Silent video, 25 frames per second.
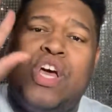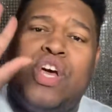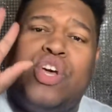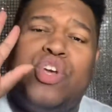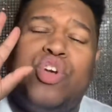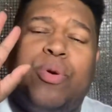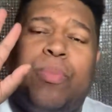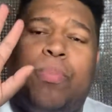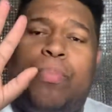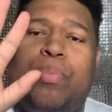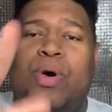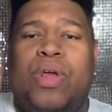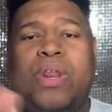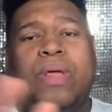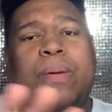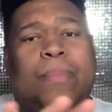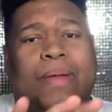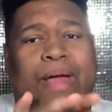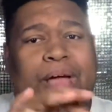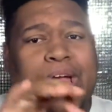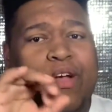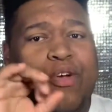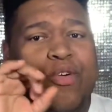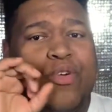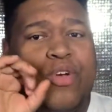You're putting
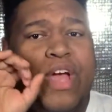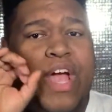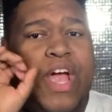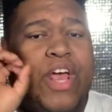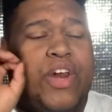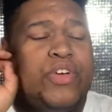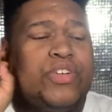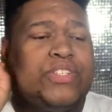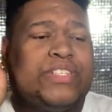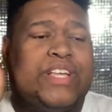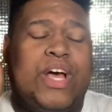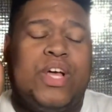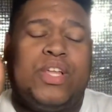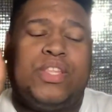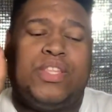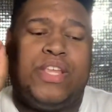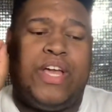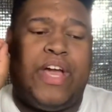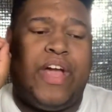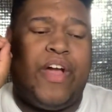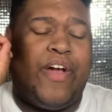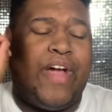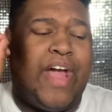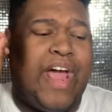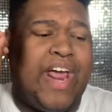black creators out
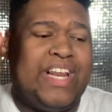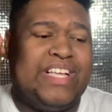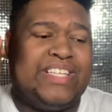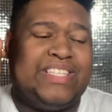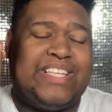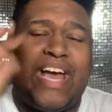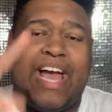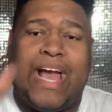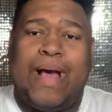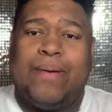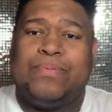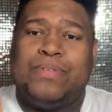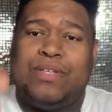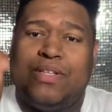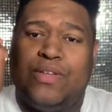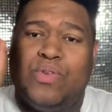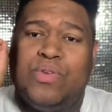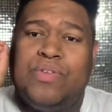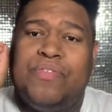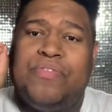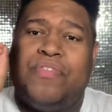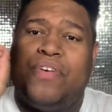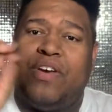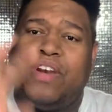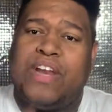there, and it's absolutely
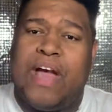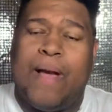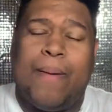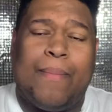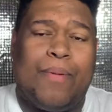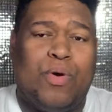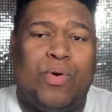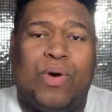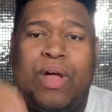phenomenal.